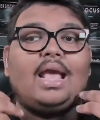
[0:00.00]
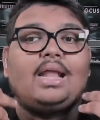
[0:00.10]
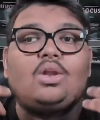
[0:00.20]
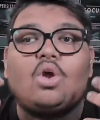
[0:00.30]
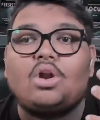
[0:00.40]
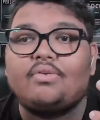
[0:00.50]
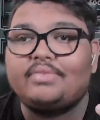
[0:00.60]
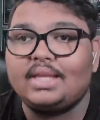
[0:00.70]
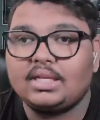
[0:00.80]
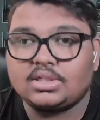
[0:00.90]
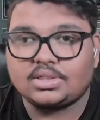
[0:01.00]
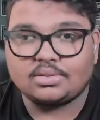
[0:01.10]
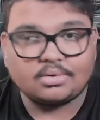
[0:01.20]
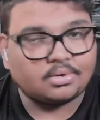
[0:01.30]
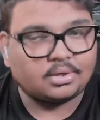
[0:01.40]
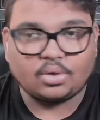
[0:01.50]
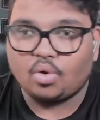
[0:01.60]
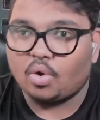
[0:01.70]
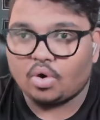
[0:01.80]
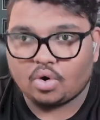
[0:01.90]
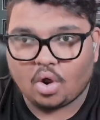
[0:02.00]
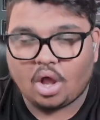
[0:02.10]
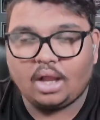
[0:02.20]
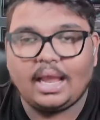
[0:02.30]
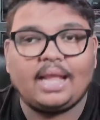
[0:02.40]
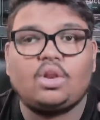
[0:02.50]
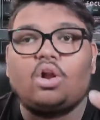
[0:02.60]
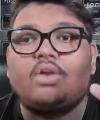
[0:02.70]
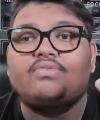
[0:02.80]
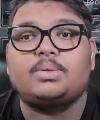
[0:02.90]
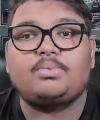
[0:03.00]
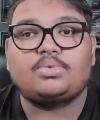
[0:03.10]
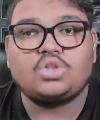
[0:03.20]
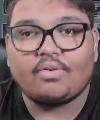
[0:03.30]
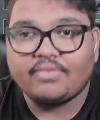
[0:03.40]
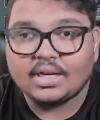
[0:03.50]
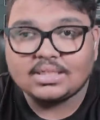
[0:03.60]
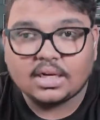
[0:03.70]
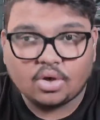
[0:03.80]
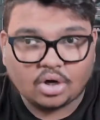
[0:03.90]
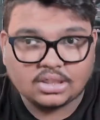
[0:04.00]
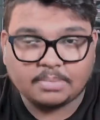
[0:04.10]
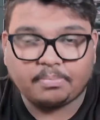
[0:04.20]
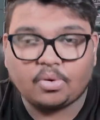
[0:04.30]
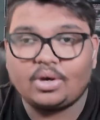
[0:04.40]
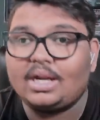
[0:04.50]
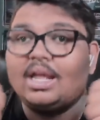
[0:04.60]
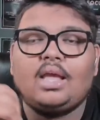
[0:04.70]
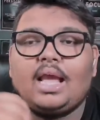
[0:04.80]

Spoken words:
A lot of things go wrong. A lot of softwares are not supported.